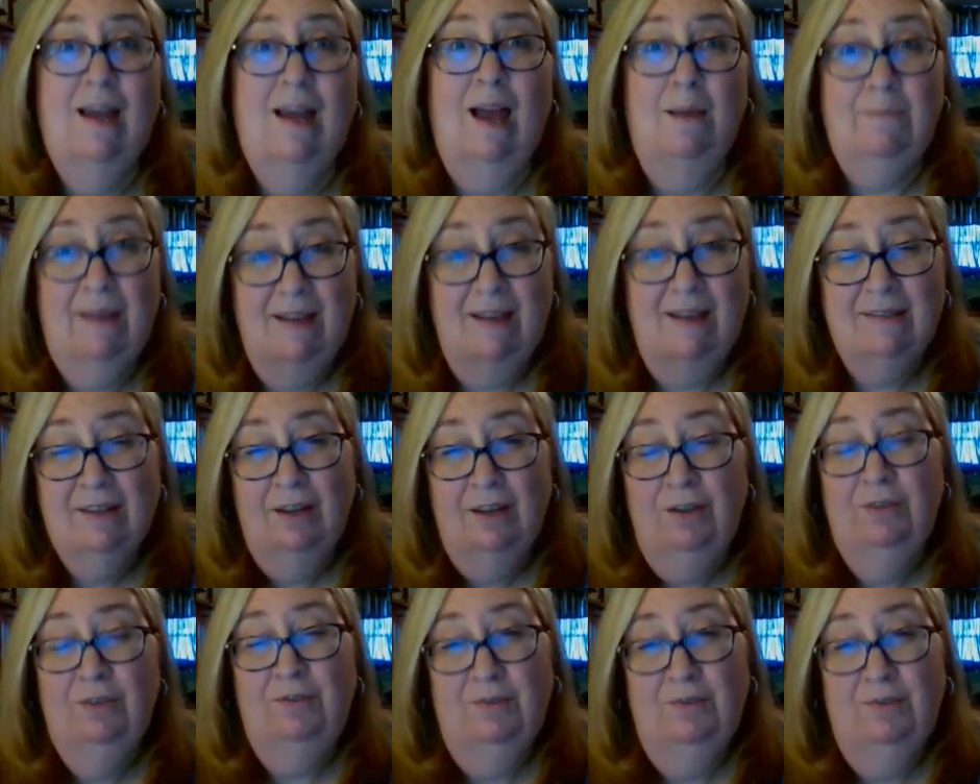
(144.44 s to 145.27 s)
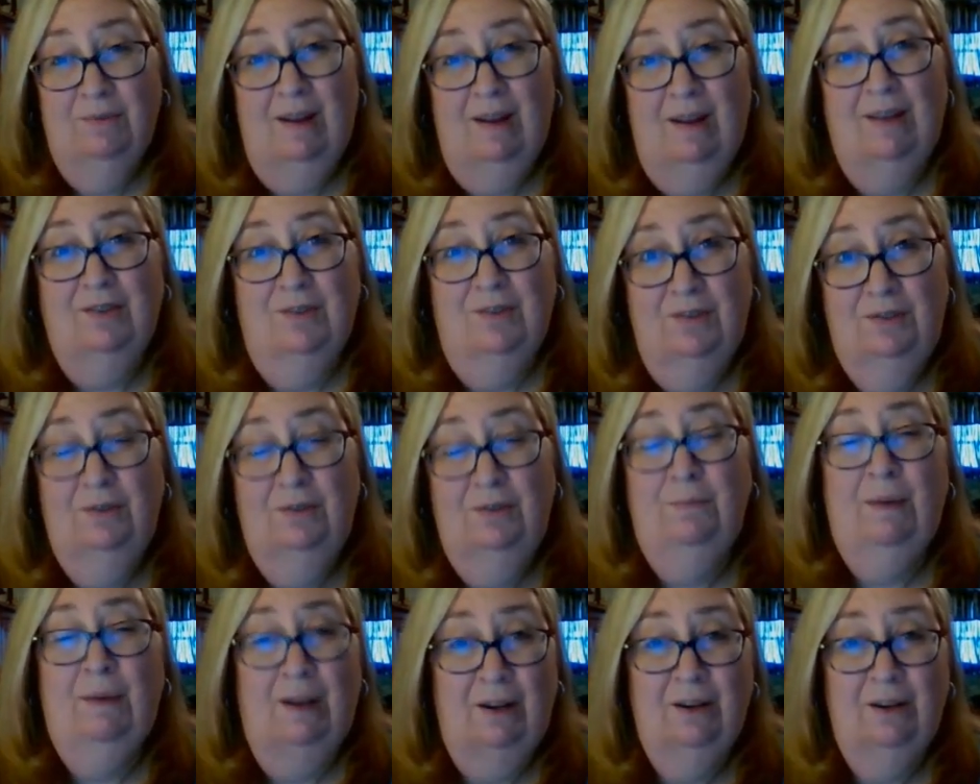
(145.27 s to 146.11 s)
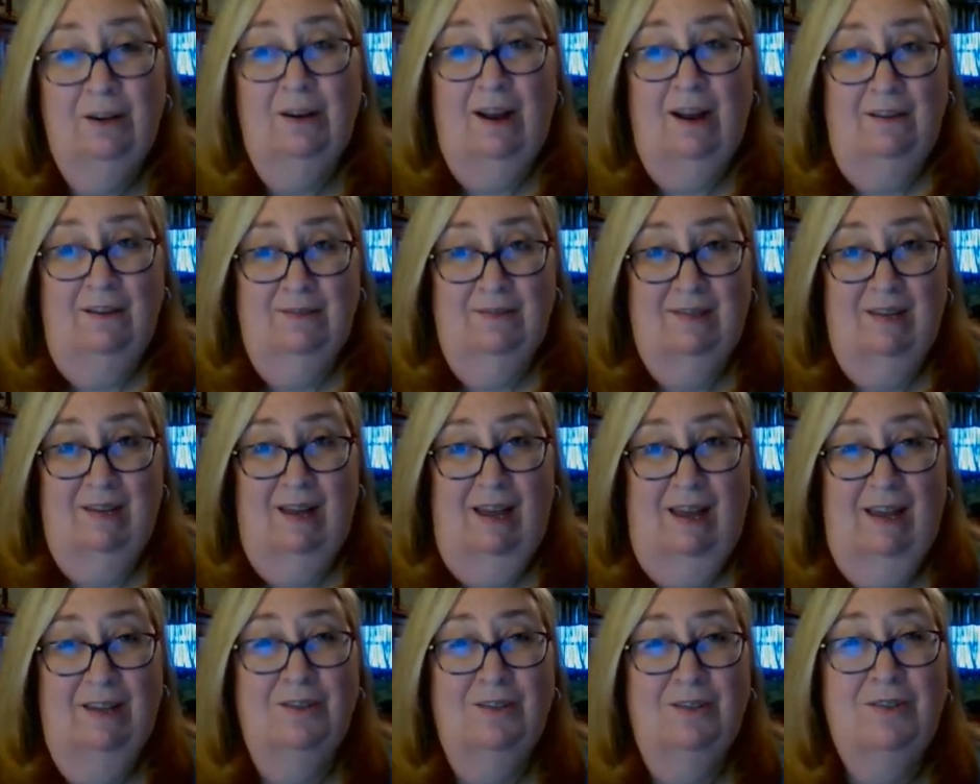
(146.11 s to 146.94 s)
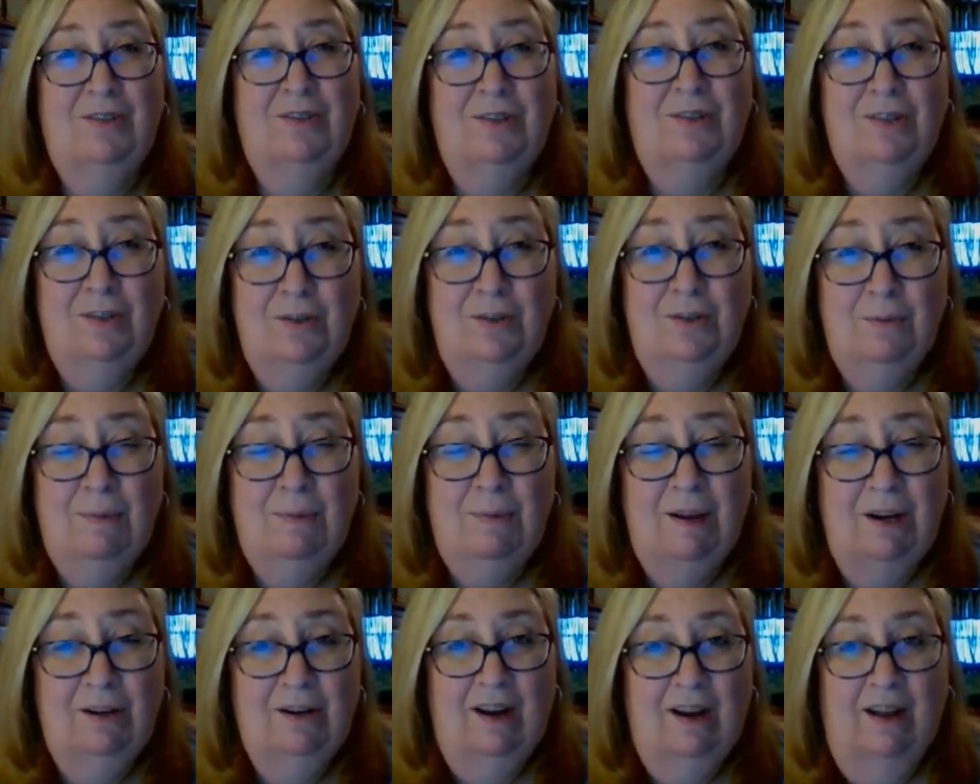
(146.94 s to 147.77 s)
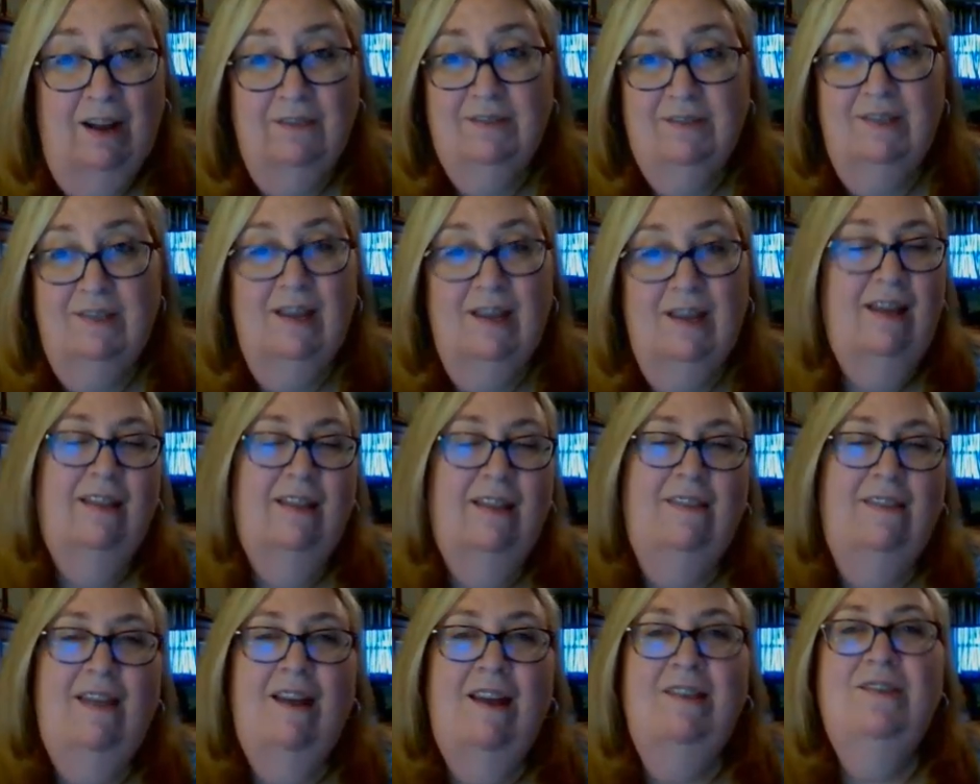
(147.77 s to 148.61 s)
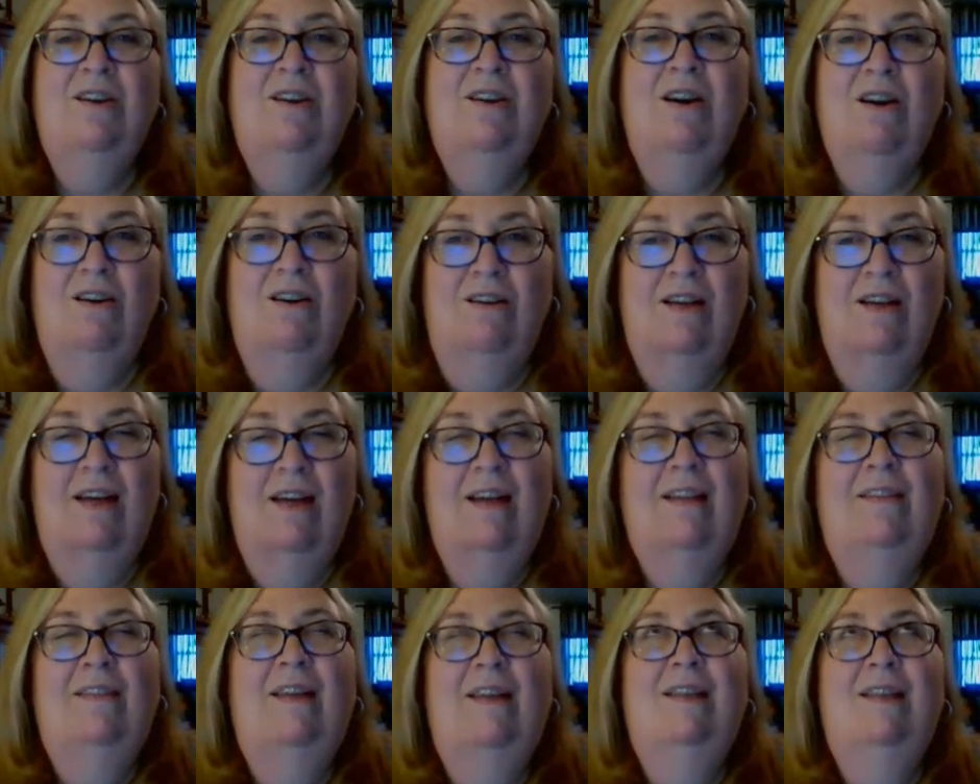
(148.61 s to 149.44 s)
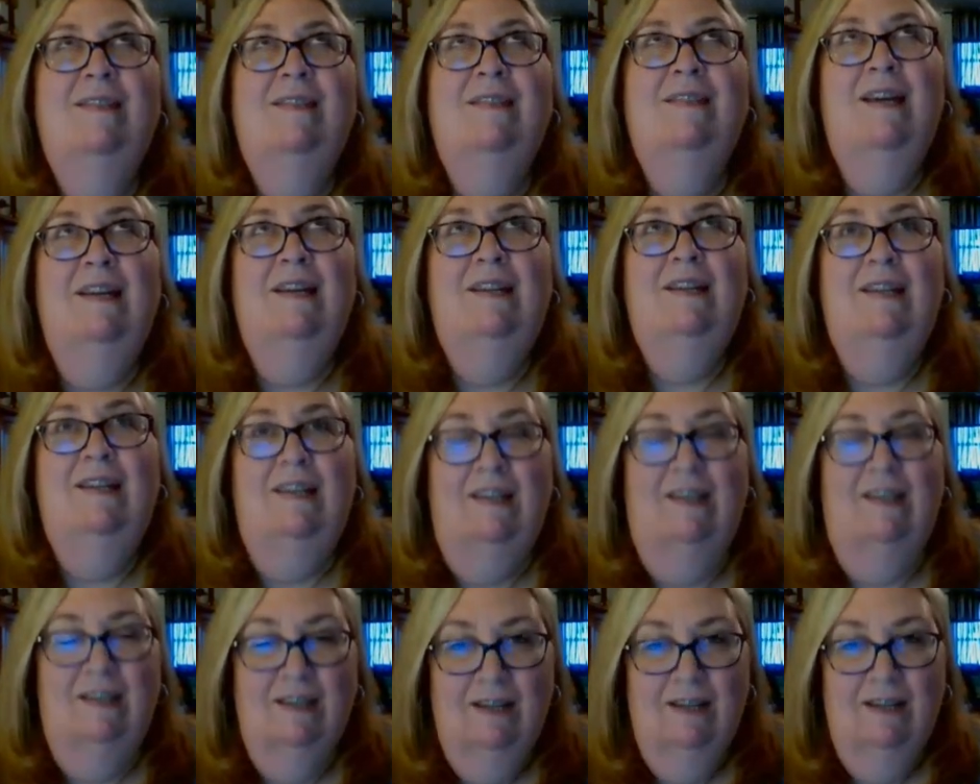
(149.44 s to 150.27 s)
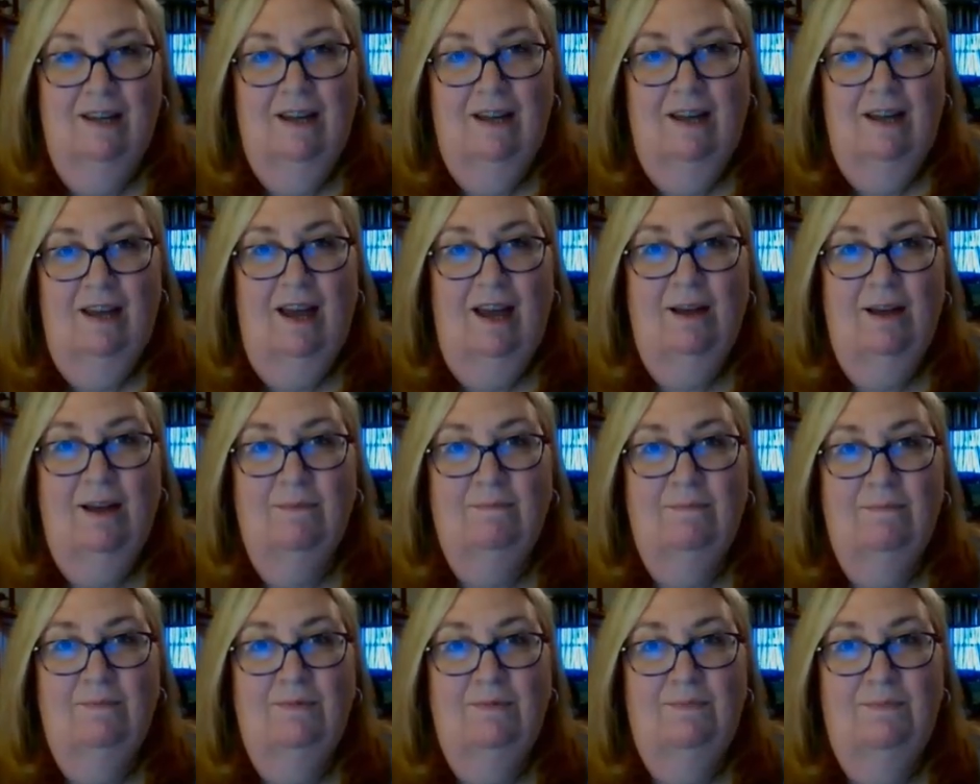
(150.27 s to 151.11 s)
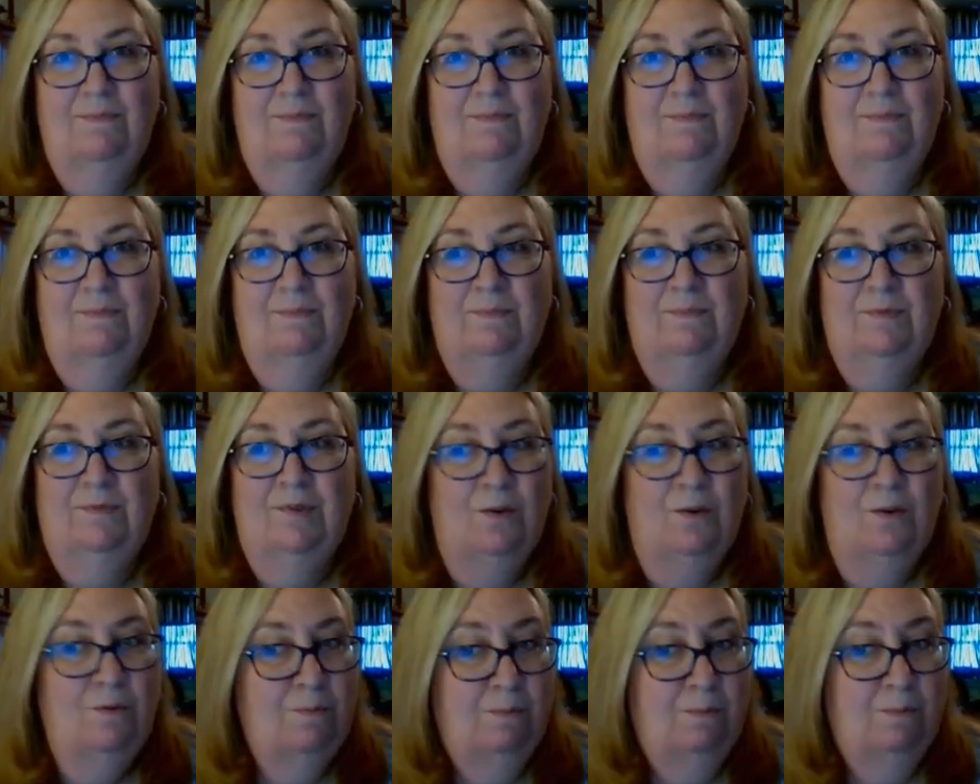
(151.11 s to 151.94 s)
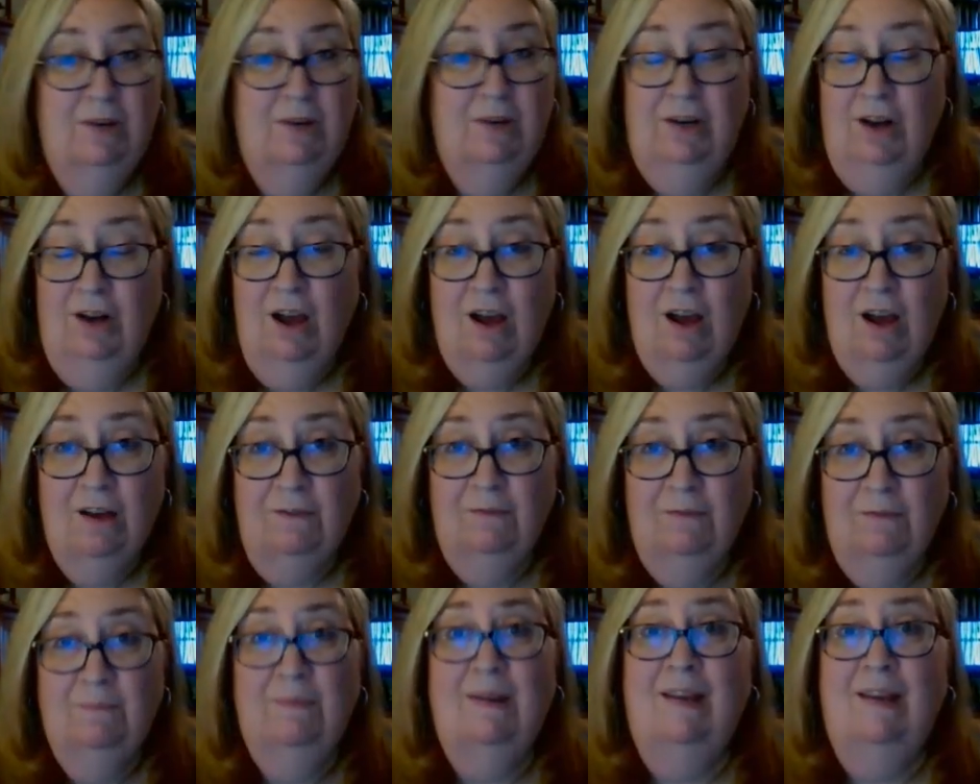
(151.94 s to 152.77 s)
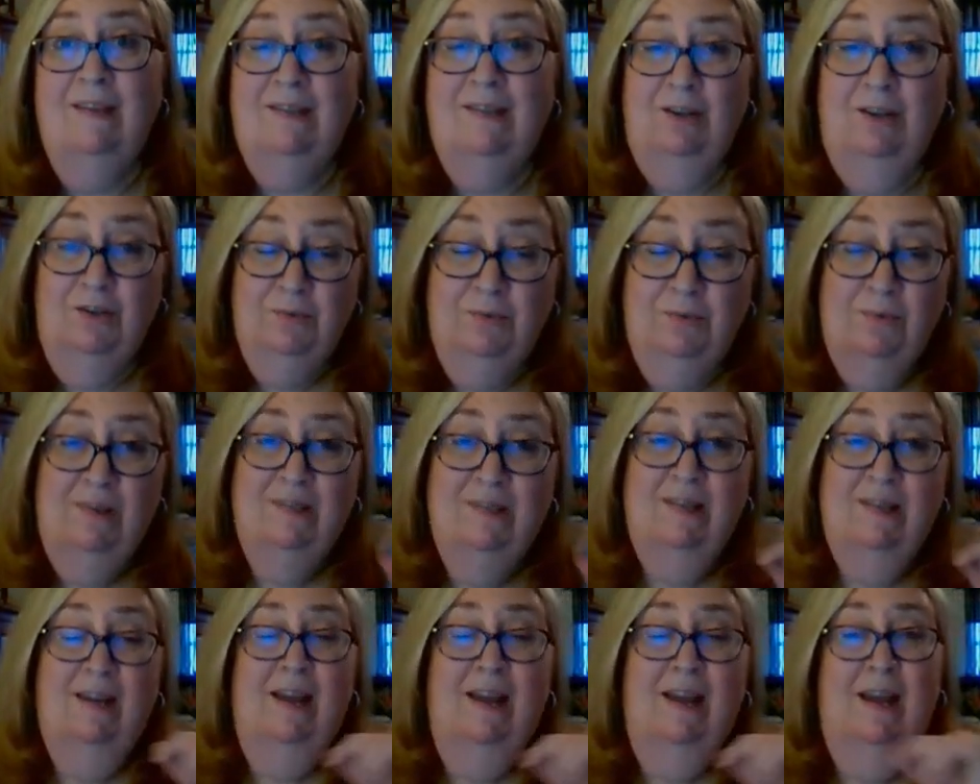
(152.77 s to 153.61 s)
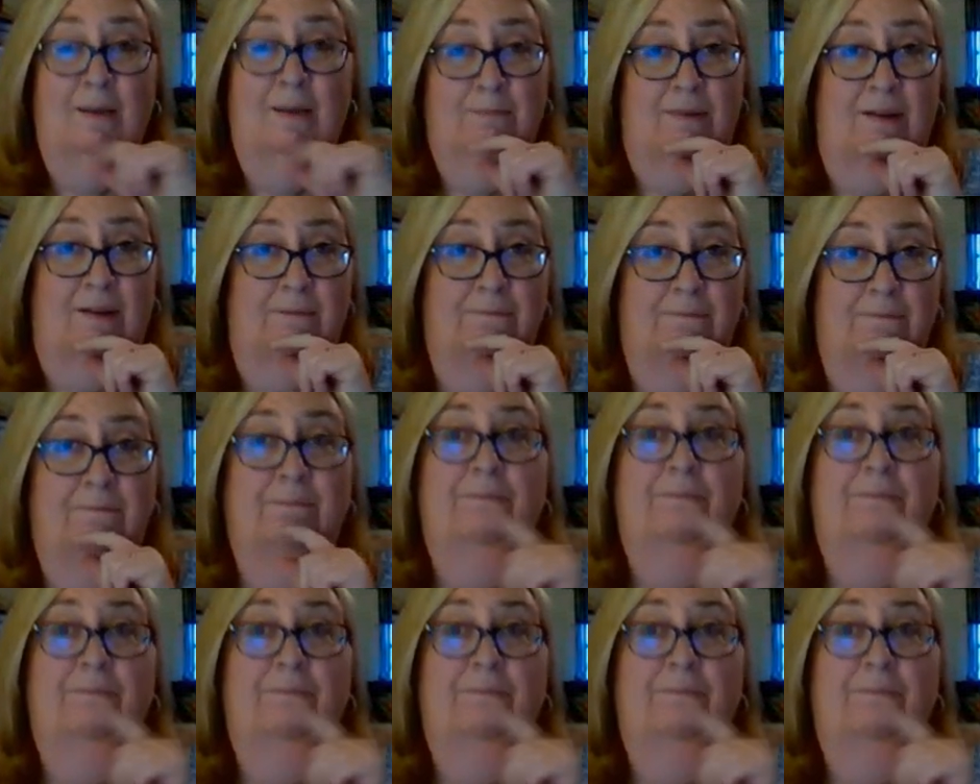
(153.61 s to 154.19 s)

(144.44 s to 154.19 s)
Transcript: I'm asking you to write 2 paragraphs today. 2 paragraphs. That is all. That is tiny. Um, don't put it off because here's what's going to happen.